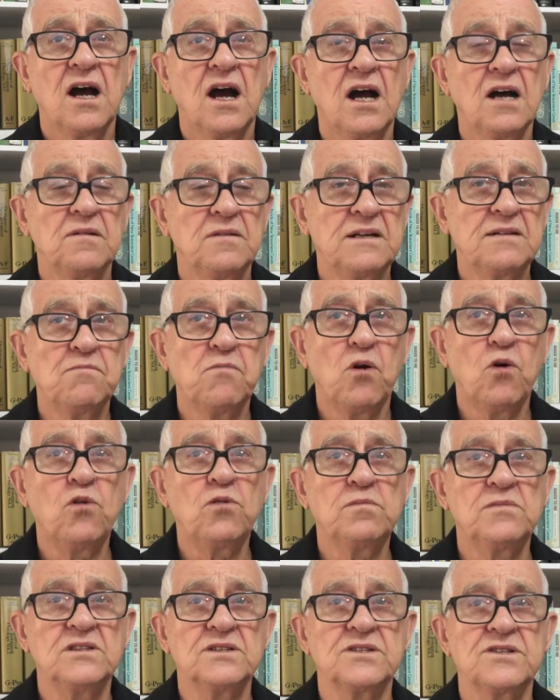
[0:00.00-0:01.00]
uh, I mean,
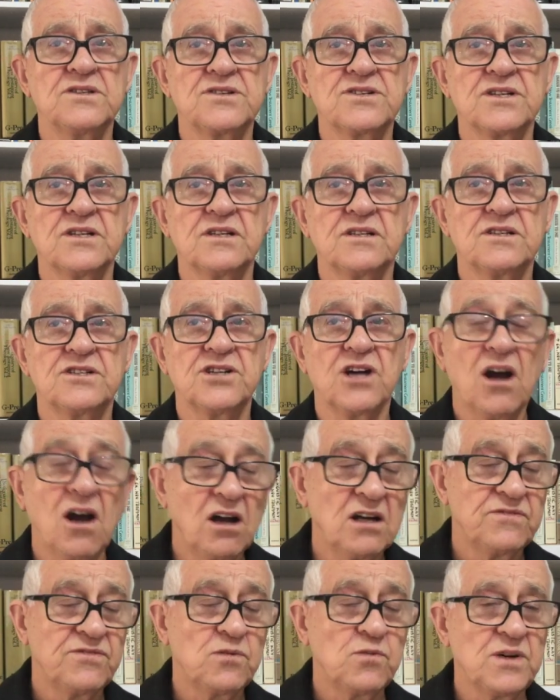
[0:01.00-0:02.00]
Mormons and
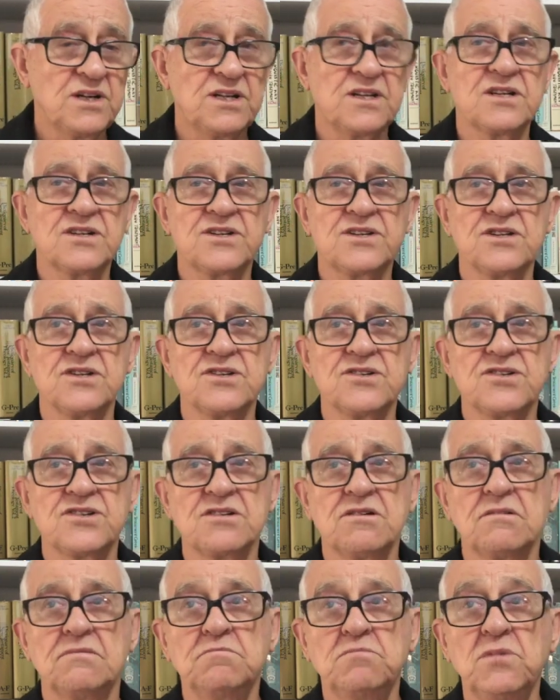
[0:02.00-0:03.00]
Jehovah Witnesses,
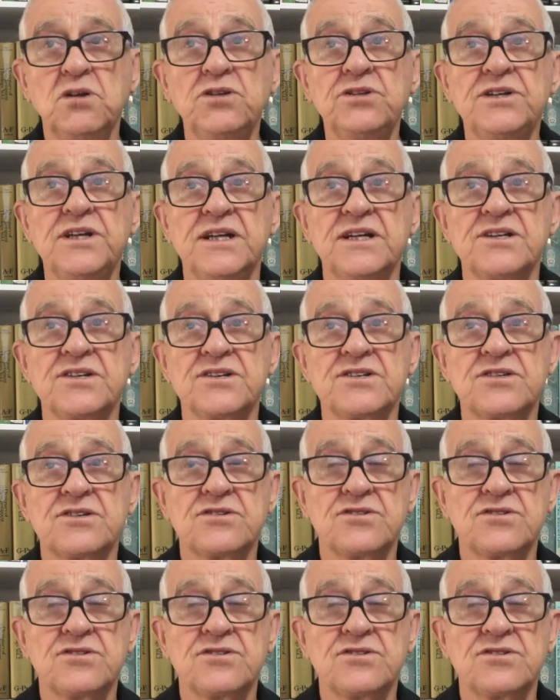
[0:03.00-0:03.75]
Moonies,